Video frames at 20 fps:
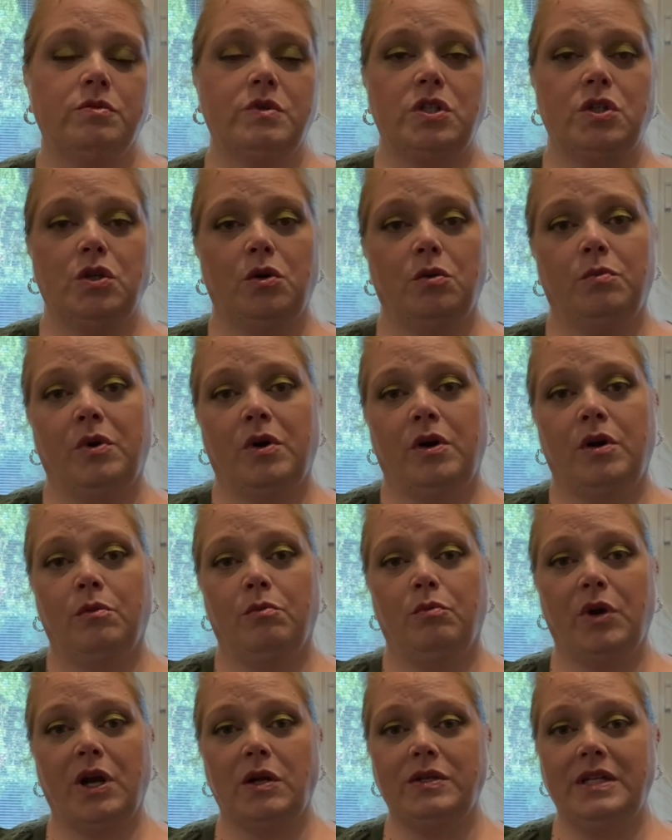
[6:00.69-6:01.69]
soup,
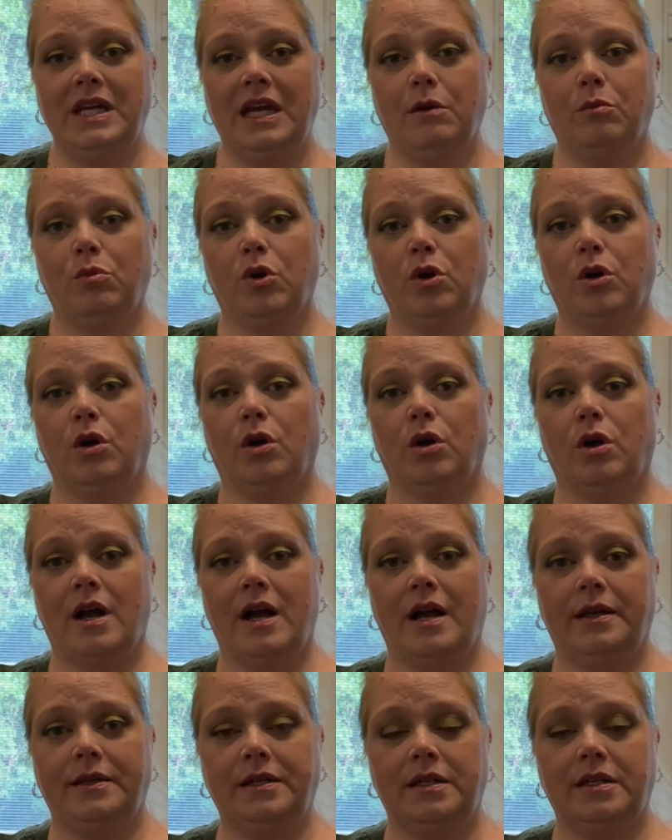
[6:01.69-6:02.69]
brown hamburger,
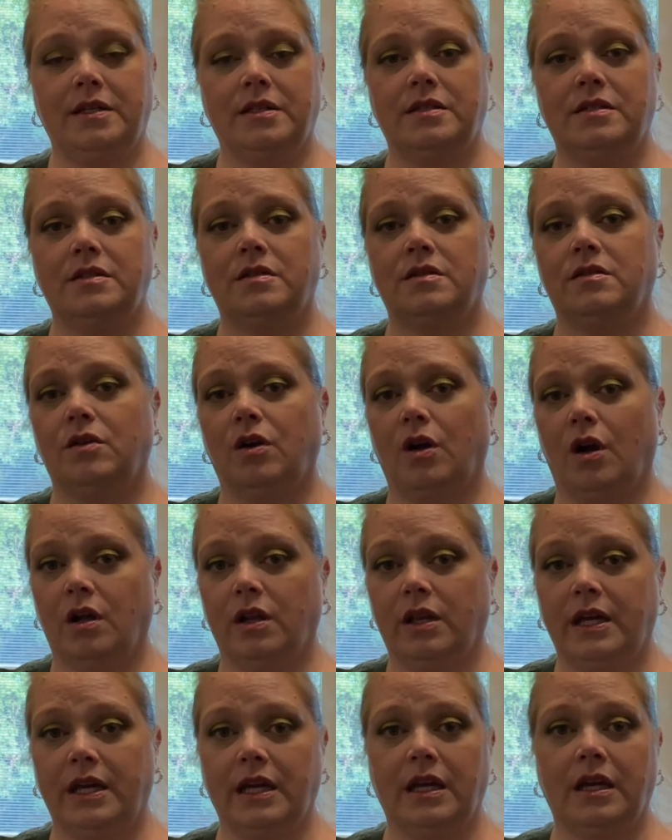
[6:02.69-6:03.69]
onions,
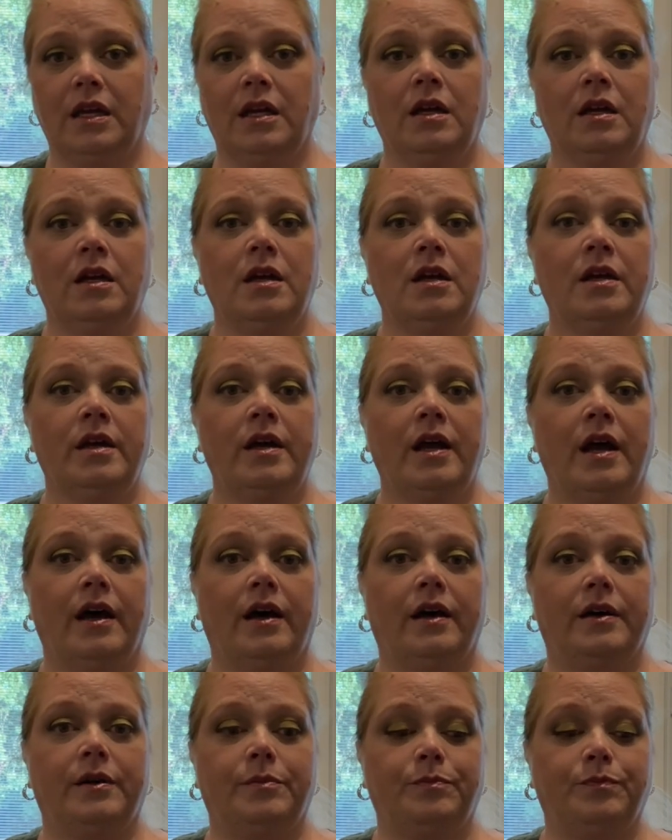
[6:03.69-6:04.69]
garlic,
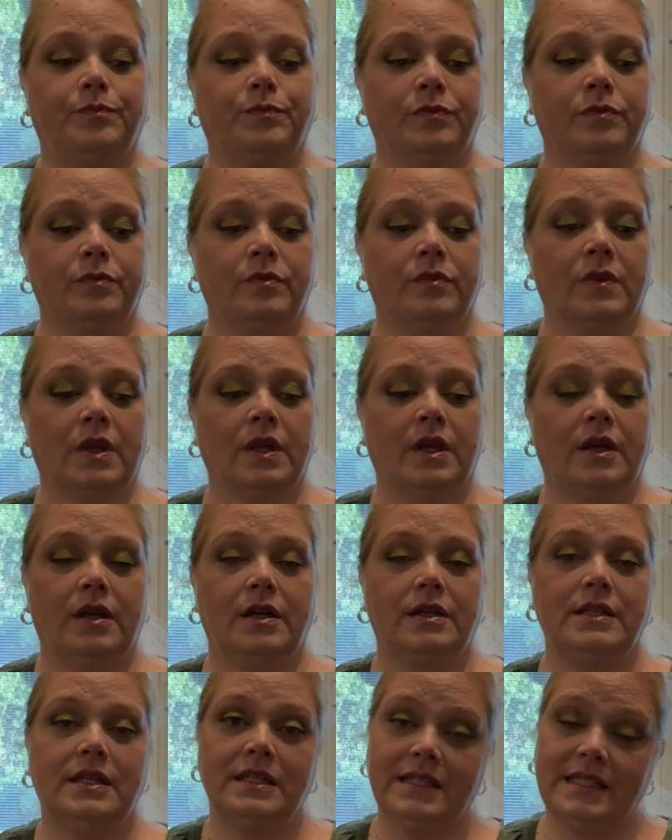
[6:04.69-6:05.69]
and
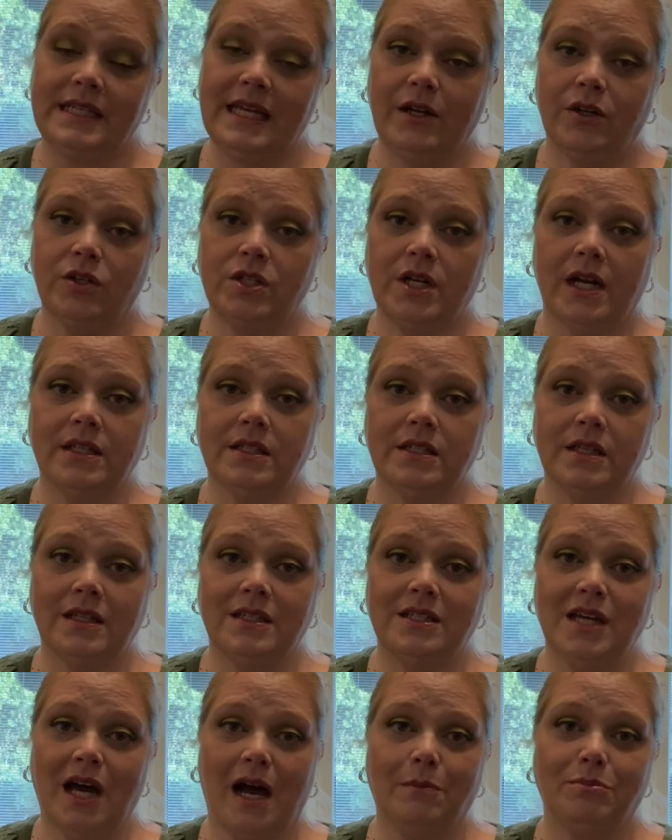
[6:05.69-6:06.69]
tater tots on the
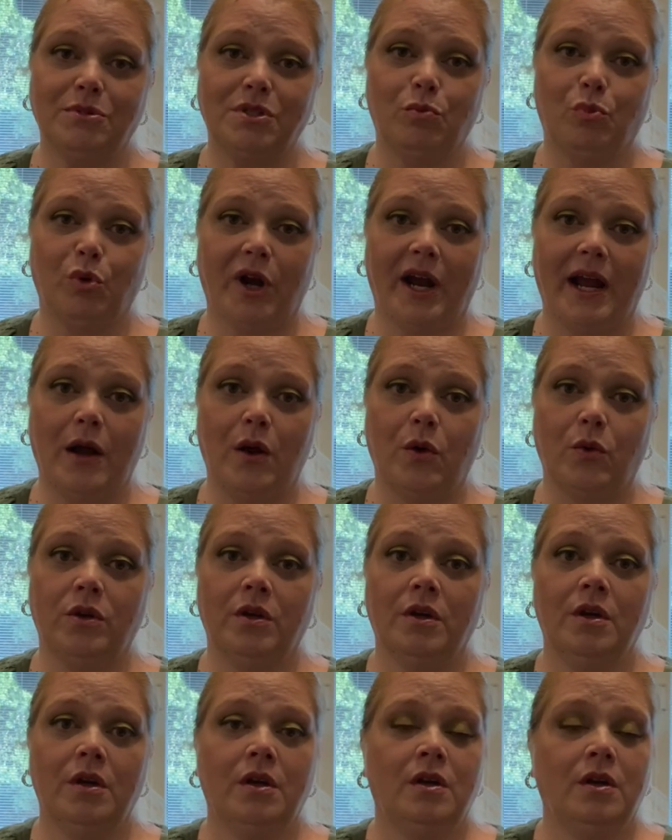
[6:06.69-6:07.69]
top to brown.
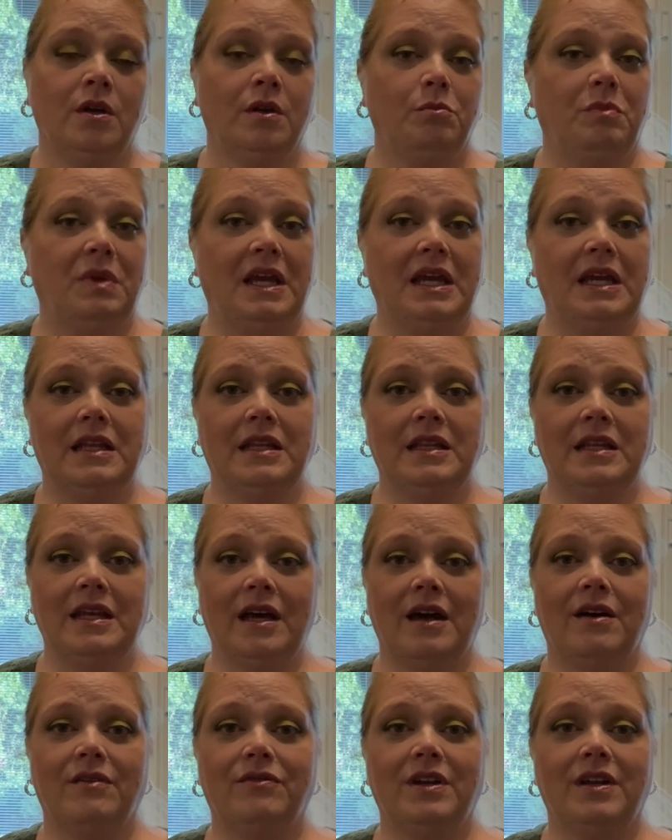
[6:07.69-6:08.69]
Bake it in the
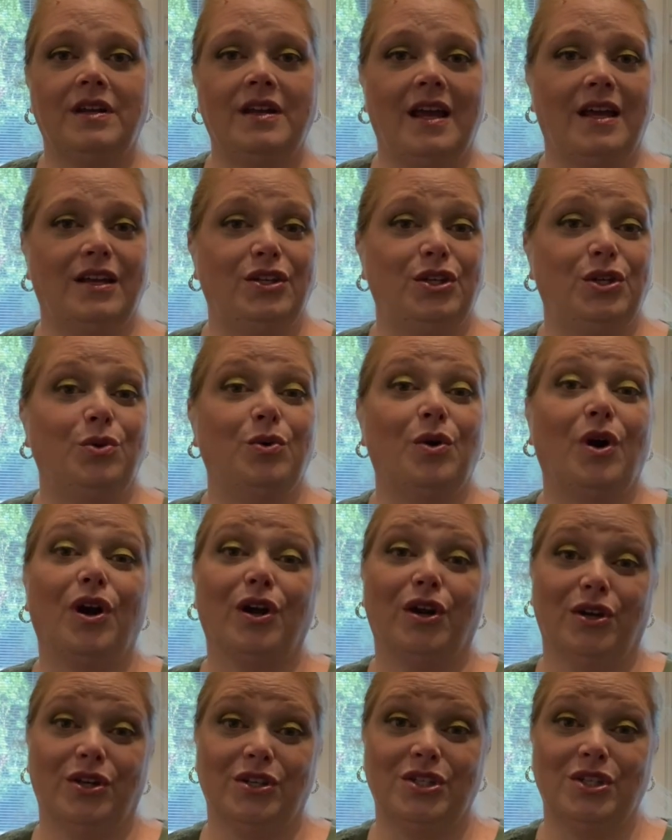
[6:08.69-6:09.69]
oven and you are
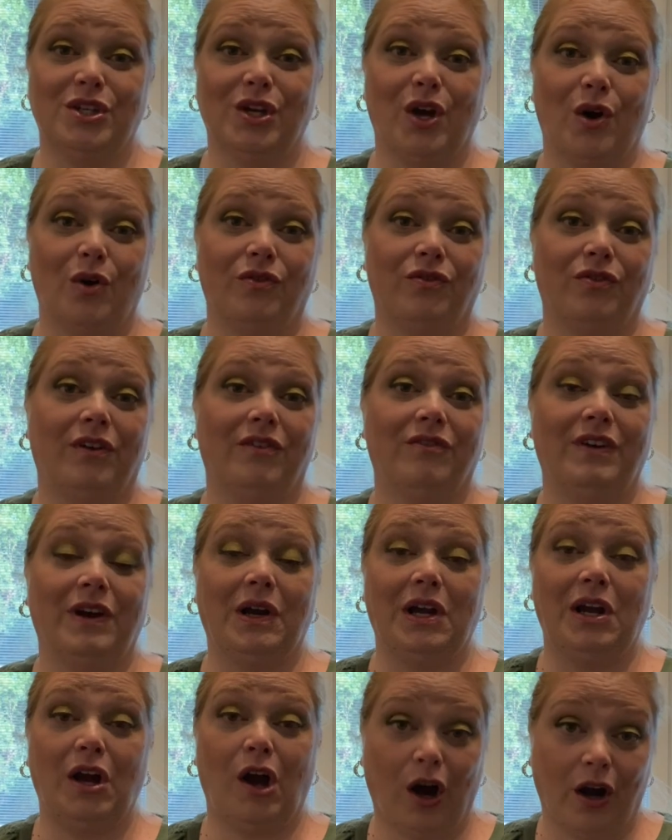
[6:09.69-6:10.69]
good to go for a
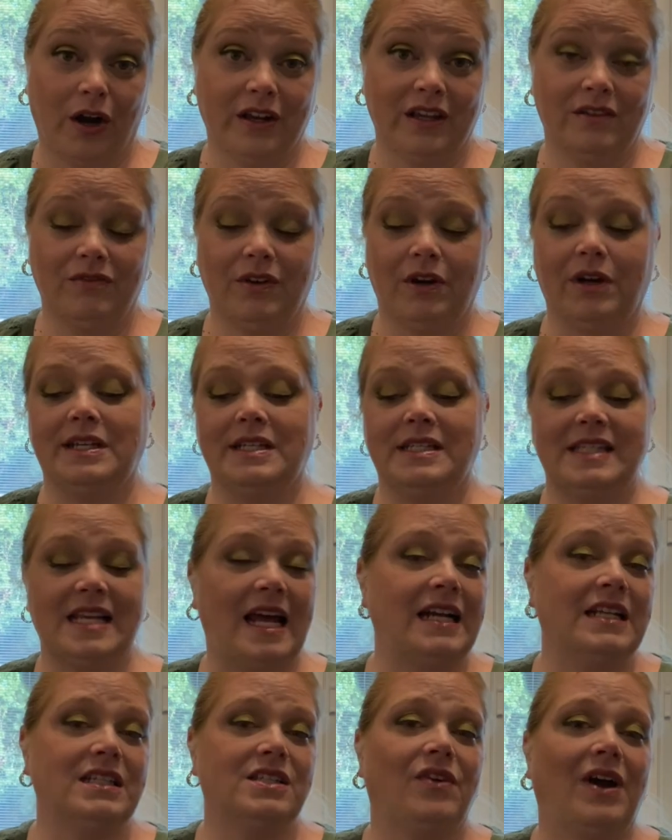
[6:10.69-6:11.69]
very hearty, very
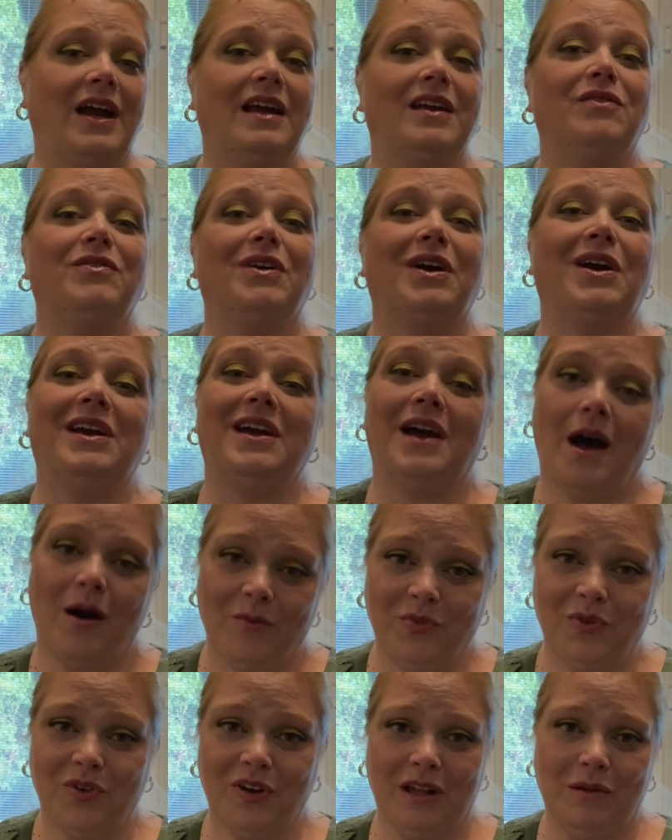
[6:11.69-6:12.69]
satisfying, very
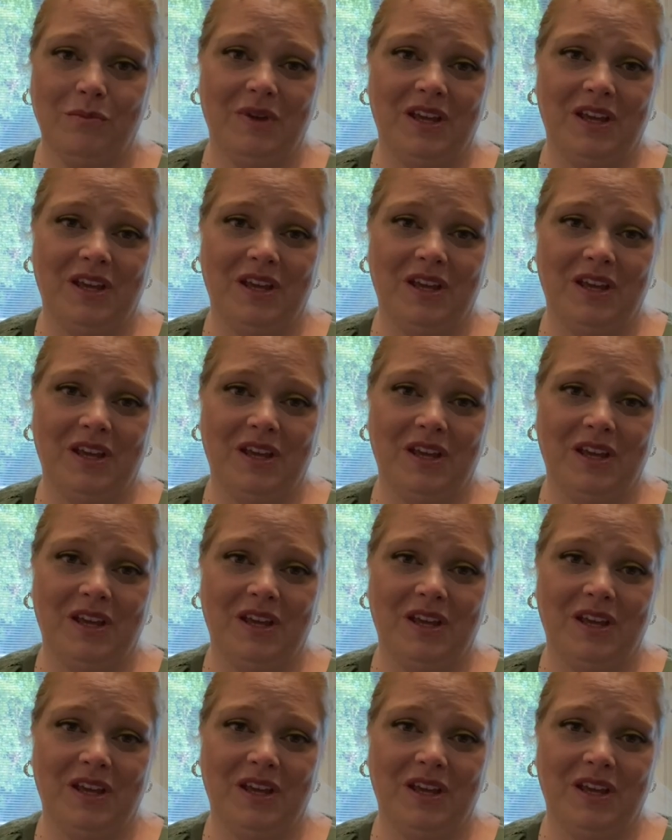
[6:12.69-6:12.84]
comforting